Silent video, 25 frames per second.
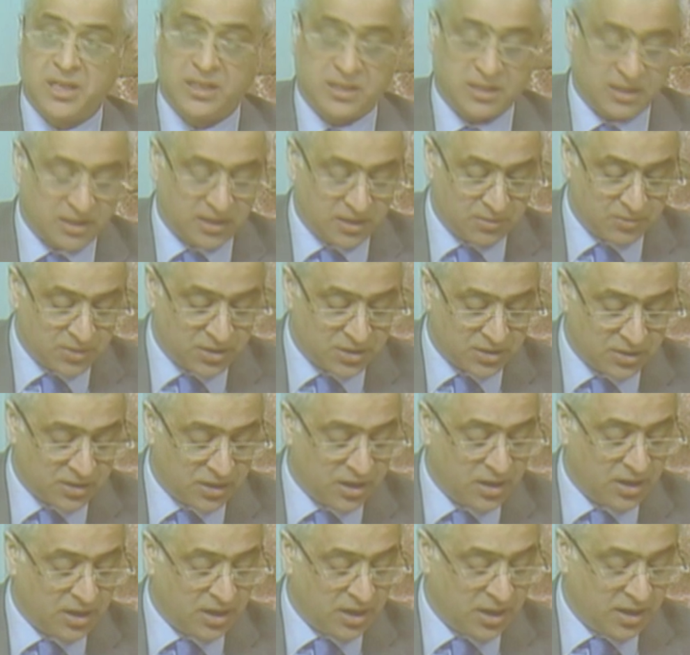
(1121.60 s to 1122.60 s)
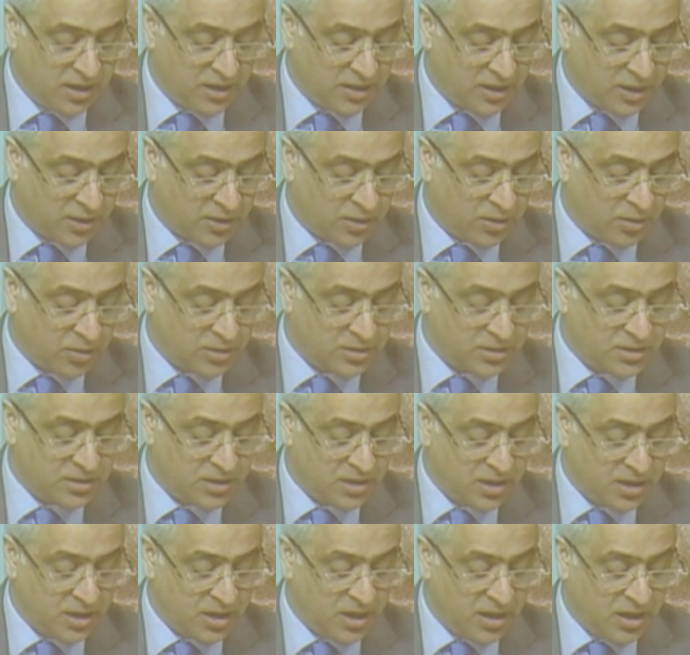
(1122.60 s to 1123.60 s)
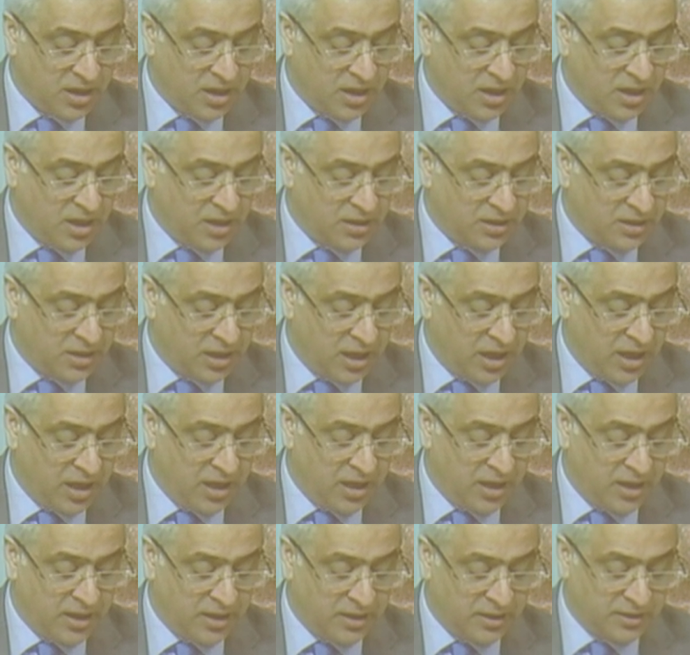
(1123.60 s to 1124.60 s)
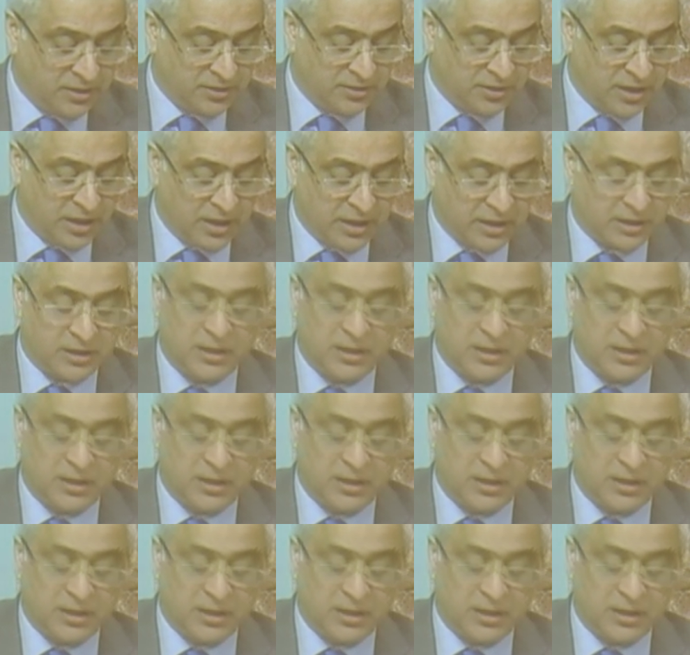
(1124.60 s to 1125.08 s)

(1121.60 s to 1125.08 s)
Commission records. The